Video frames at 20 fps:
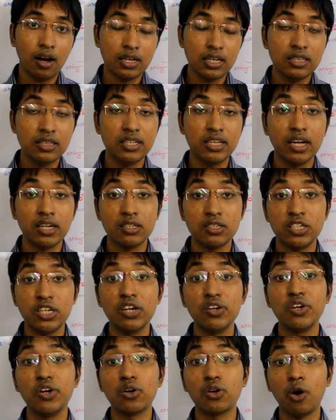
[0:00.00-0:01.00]
in the
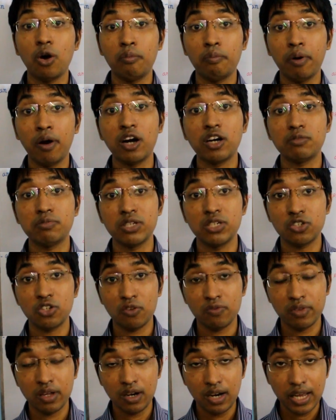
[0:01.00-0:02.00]
anterior compartment
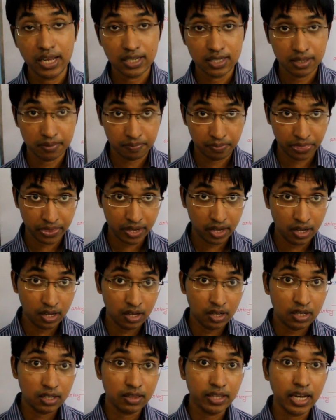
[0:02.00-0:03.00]
of the leg,
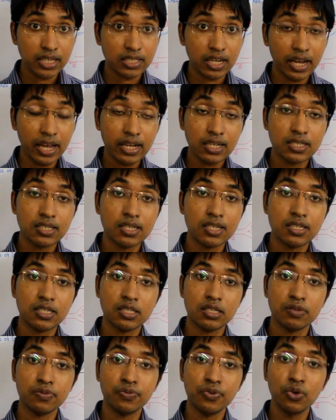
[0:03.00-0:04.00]
that
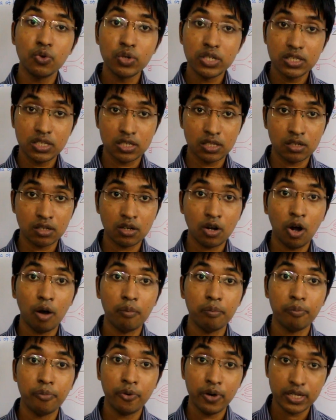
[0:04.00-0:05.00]
excess fluid
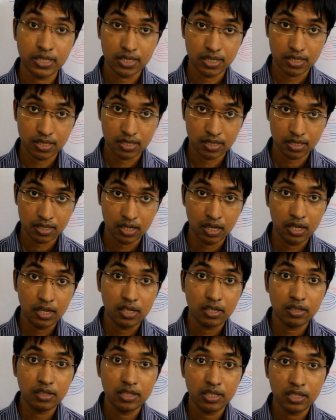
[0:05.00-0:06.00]
compresses
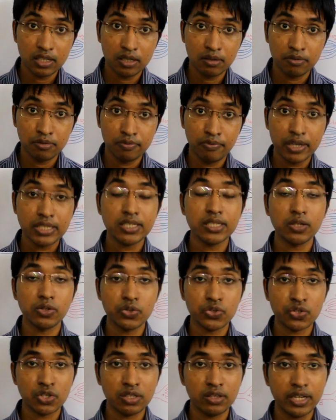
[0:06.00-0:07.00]
the
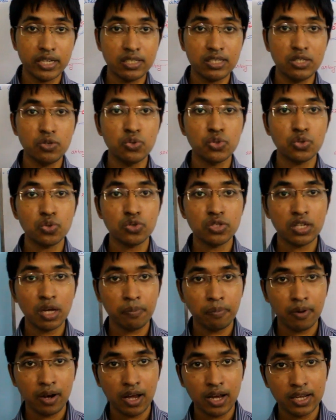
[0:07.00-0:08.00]
vessels that used to
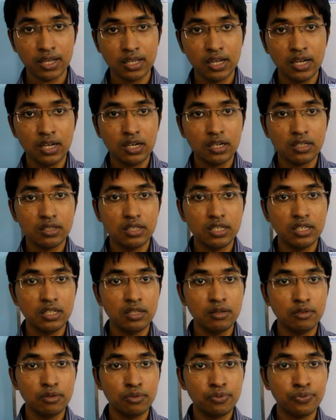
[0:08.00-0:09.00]
supply
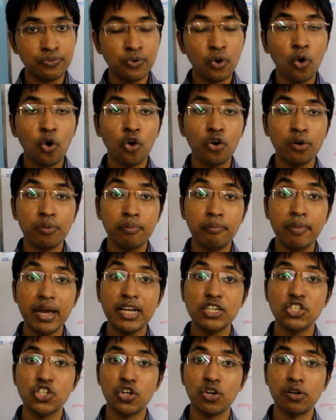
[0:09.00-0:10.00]
the four
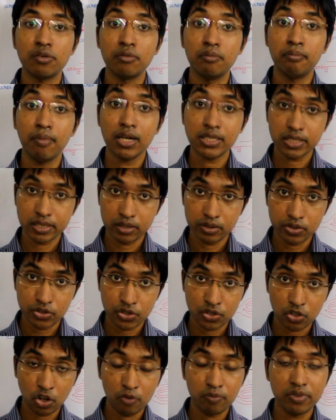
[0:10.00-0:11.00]
major
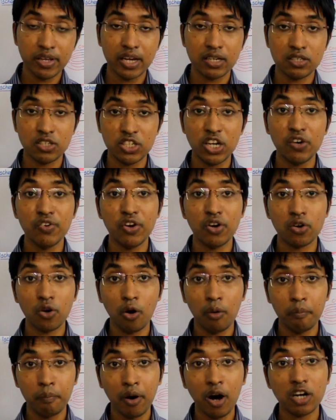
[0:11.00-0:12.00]
muscles of the anterior
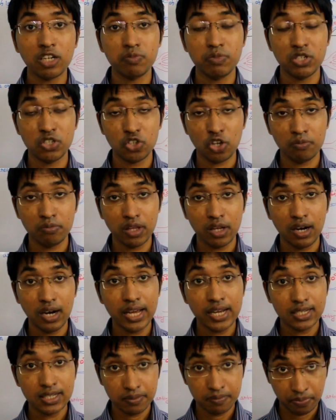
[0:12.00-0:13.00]
compartment of the
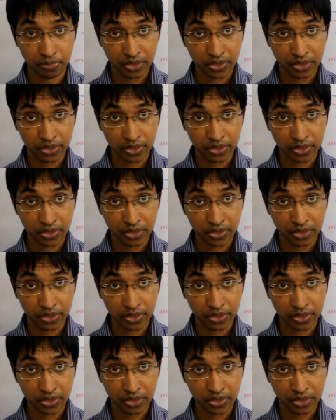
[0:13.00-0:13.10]
leg.